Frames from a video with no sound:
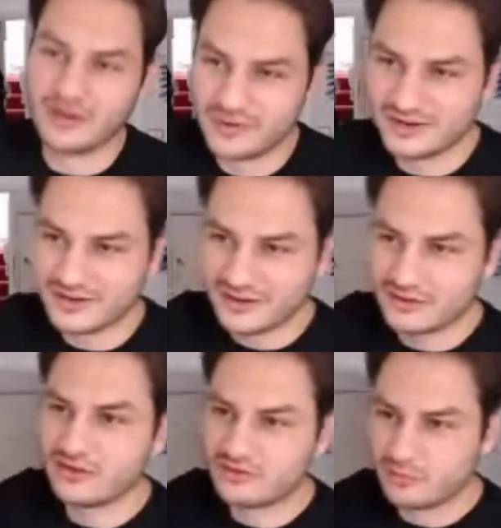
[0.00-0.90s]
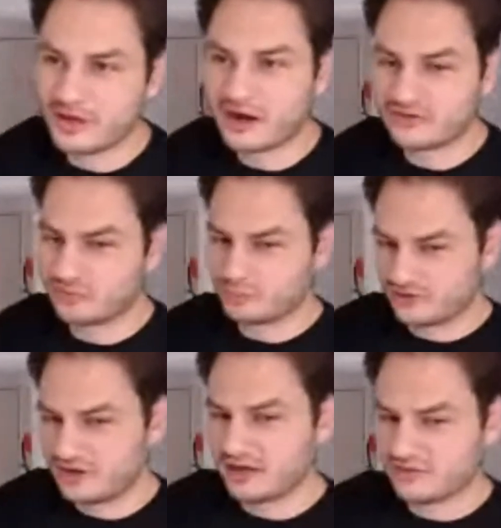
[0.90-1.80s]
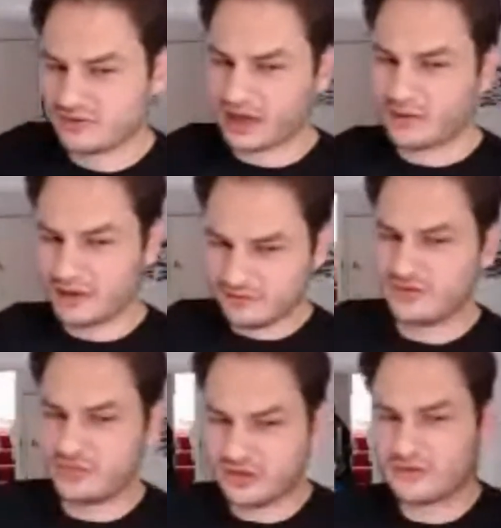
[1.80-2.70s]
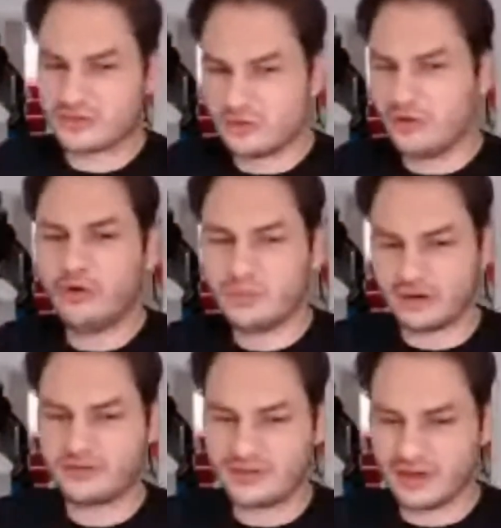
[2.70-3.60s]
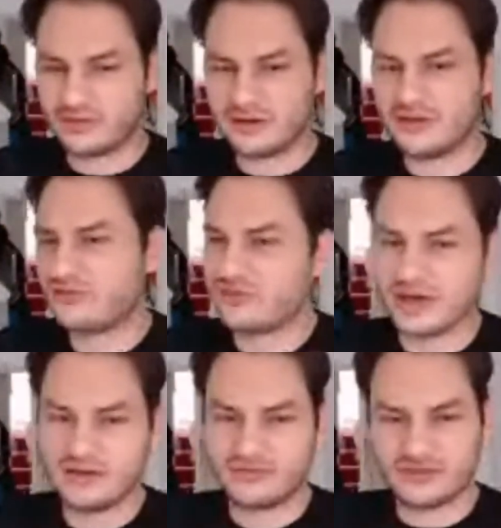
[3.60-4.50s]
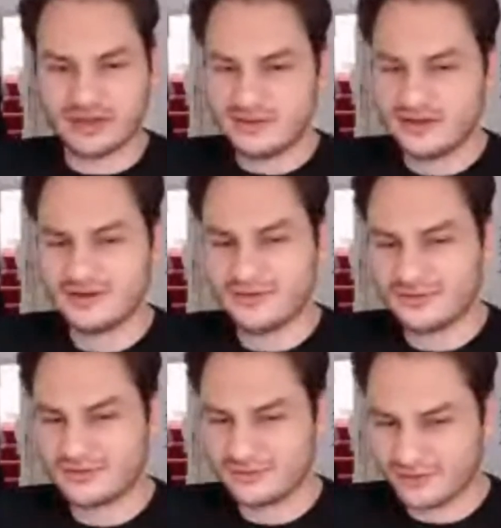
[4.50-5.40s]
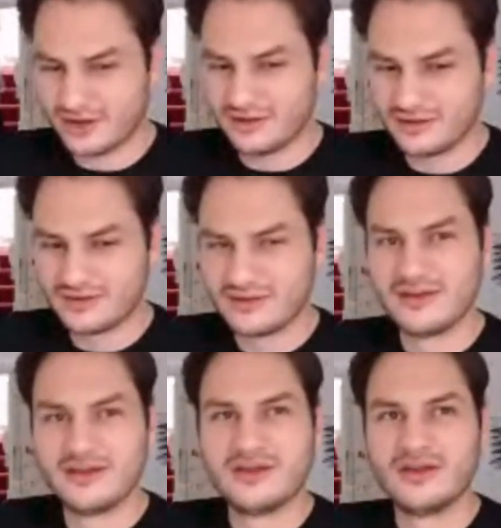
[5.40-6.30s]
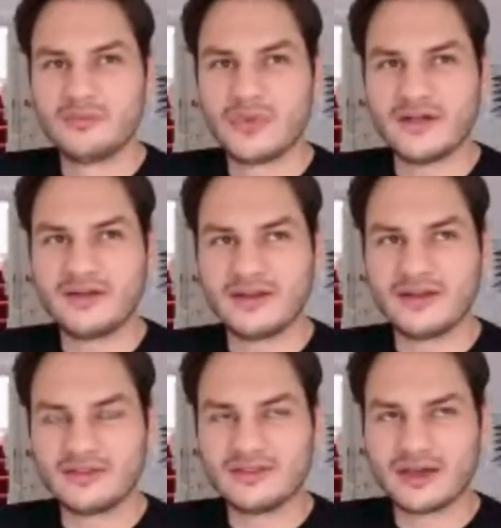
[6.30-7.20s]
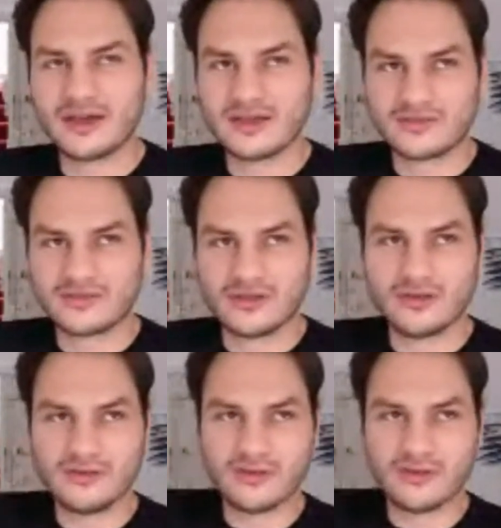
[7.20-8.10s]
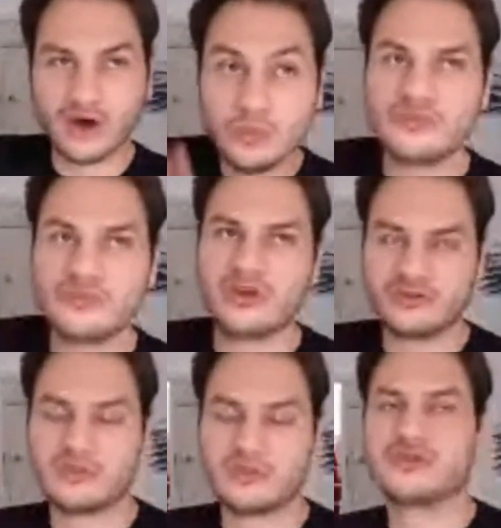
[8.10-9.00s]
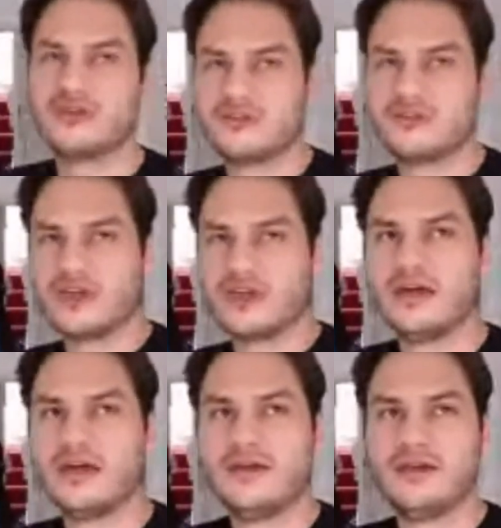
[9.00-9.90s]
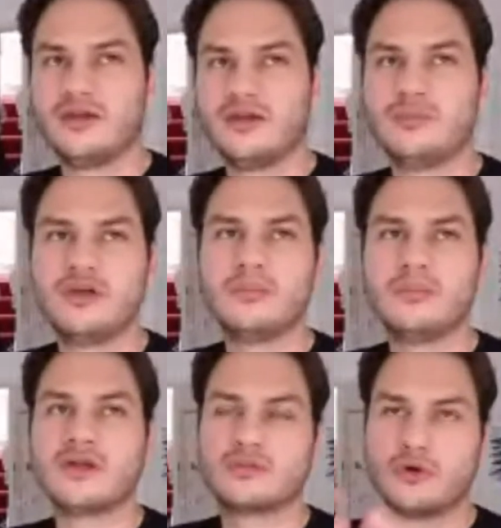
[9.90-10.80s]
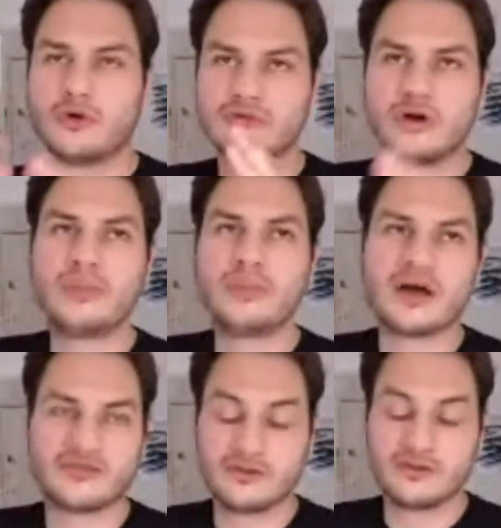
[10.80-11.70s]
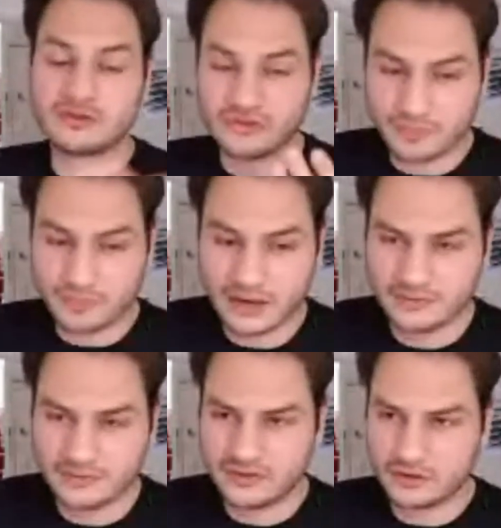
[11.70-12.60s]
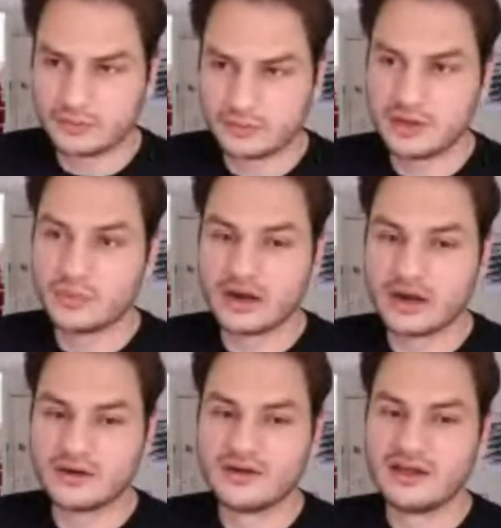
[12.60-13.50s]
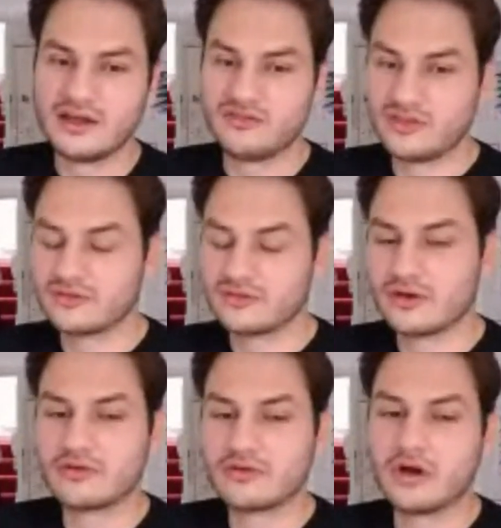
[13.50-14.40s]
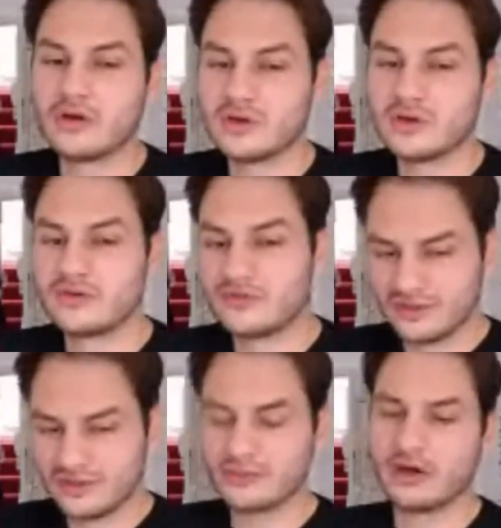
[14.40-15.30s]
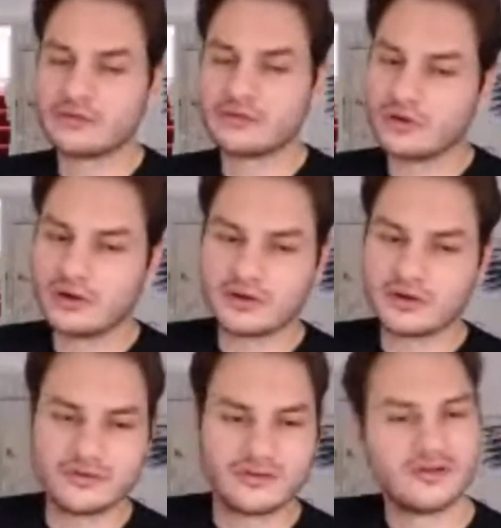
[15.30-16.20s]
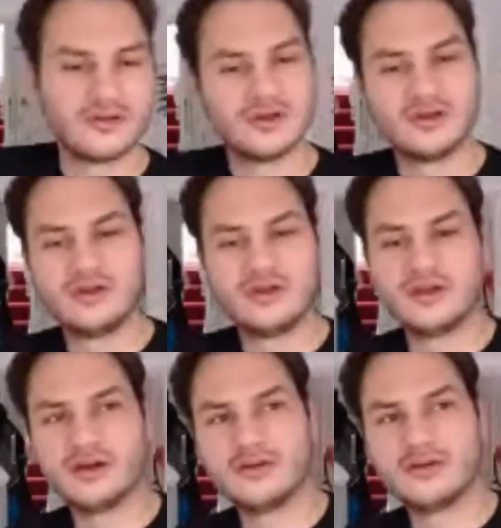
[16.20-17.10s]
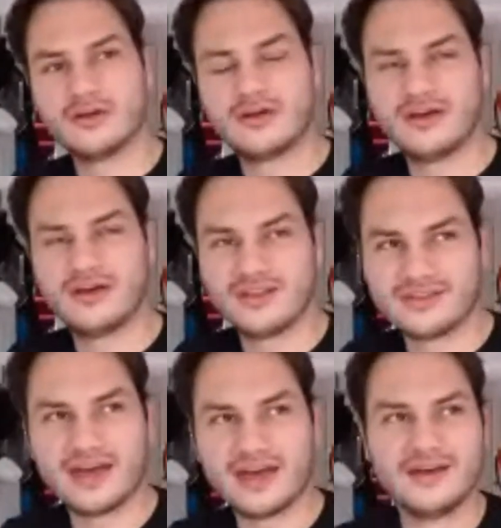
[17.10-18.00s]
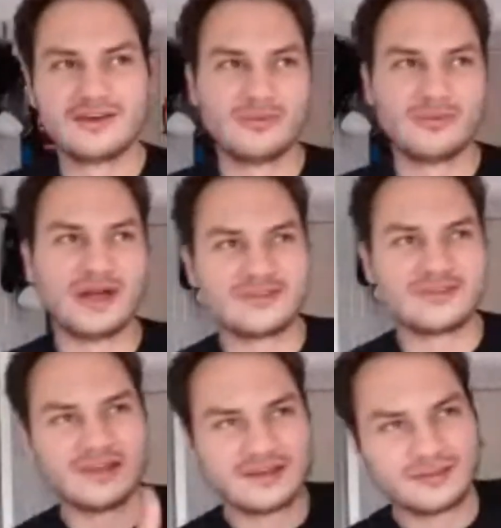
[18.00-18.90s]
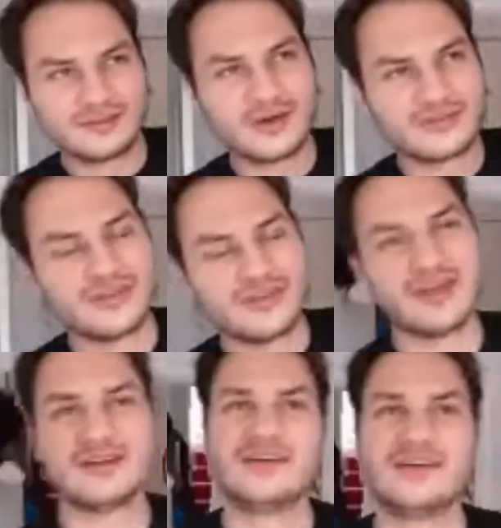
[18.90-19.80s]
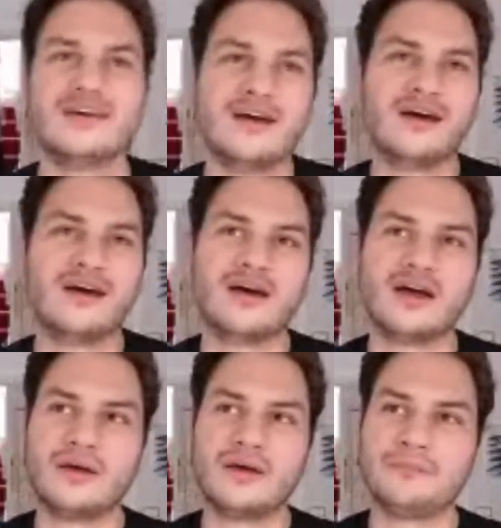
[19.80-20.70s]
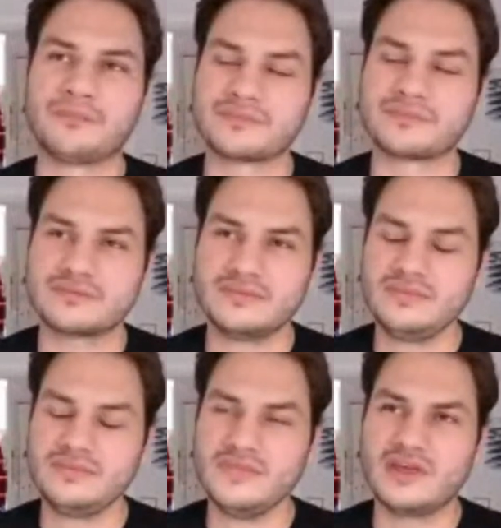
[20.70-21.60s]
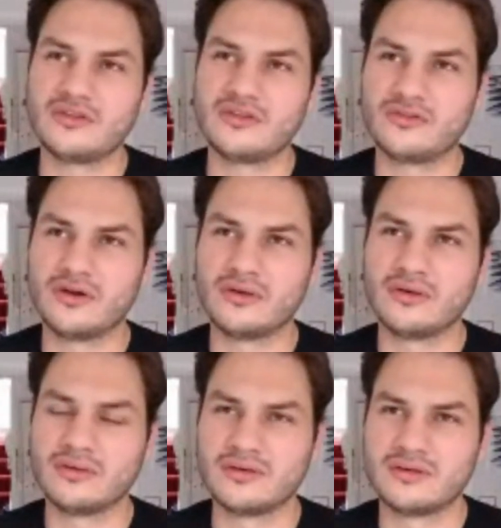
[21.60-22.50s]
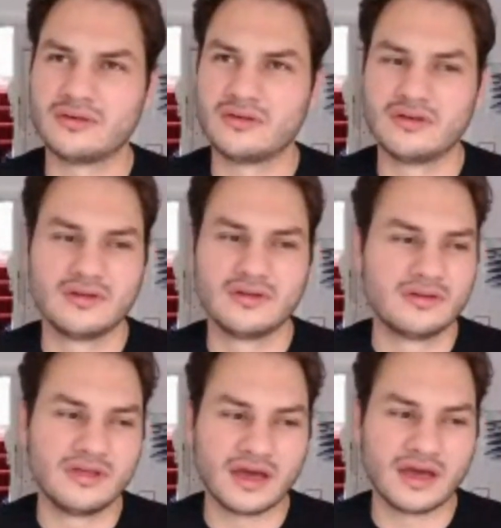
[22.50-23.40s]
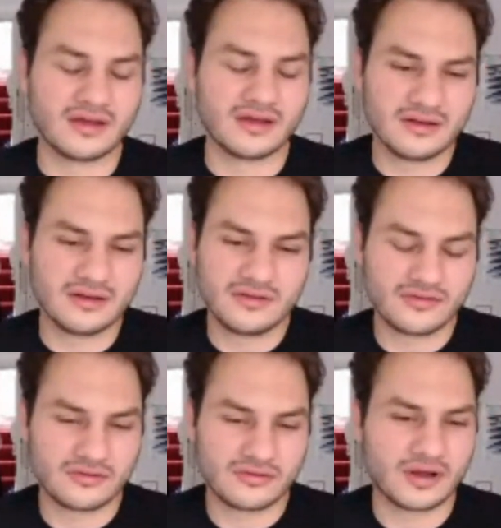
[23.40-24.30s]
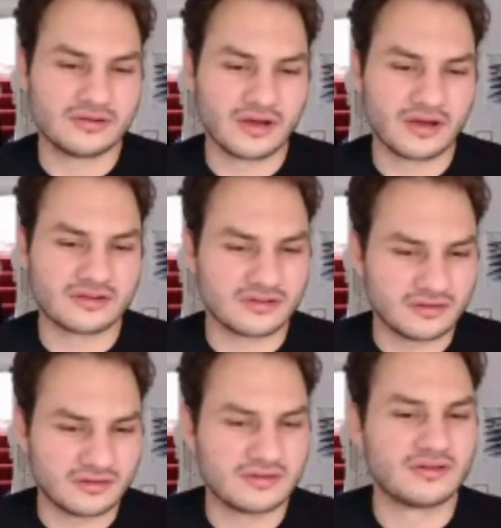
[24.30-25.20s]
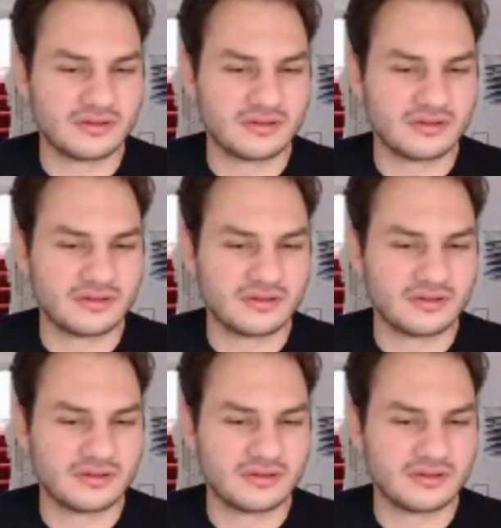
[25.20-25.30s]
it's a bit hard to predict how everything is gonna all work together in 5-10 years, right? But I guess the hopeful assumption is that it'll be a much more robust and transparent economy where if things go wrong, we can see them going wrong, and that compared to like the world today. And so, yeah, at least it's the right direction.